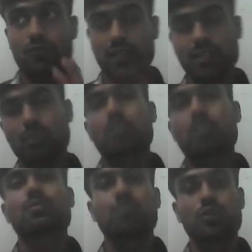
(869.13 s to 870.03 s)
one
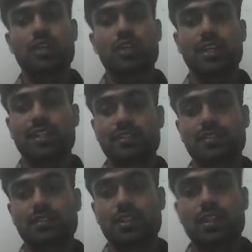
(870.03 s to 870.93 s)
or more
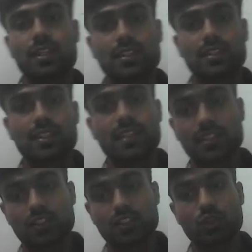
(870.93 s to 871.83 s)
containers. Then
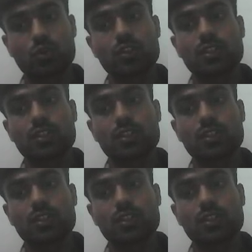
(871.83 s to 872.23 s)
there is node.